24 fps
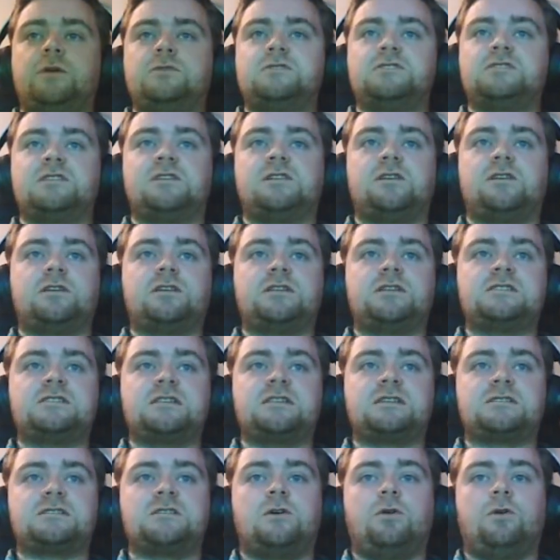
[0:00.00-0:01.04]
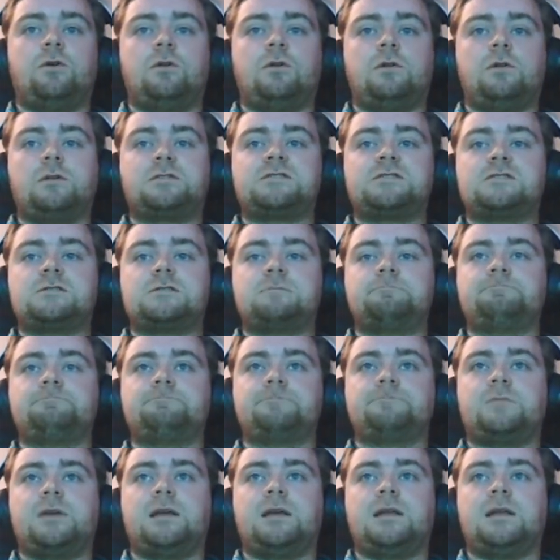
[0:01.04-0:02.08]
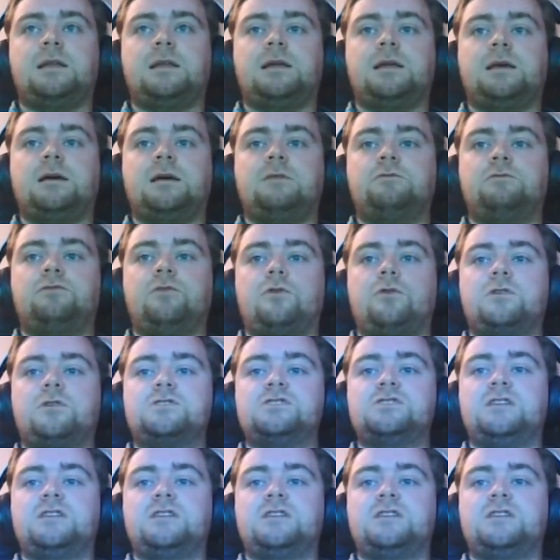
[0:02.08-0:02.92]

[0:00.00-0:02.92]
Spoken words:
the 36 holes, and unfortunately